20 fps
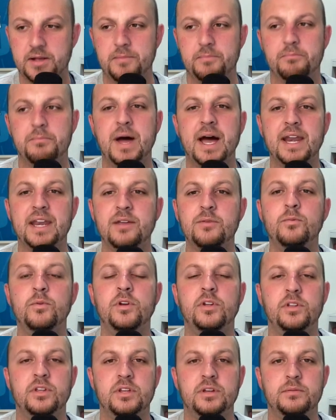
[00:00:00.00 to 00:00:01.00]
Monty
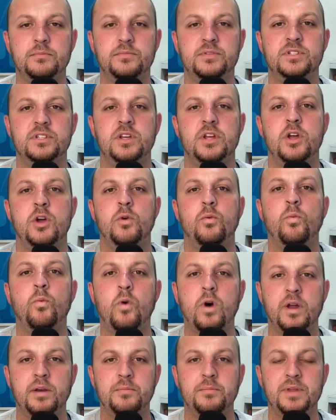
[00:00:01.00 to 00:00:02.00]
Williams
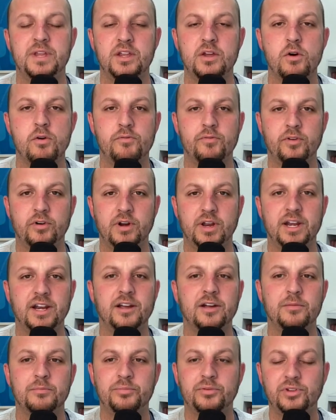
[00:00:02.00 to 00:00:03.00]
won me over in a
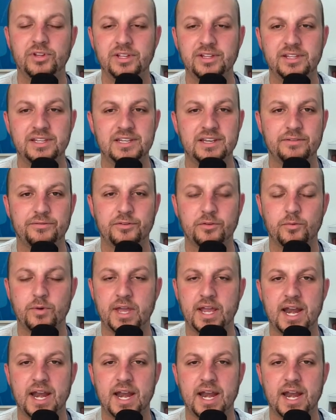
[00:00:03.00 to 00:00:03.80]
completely different way.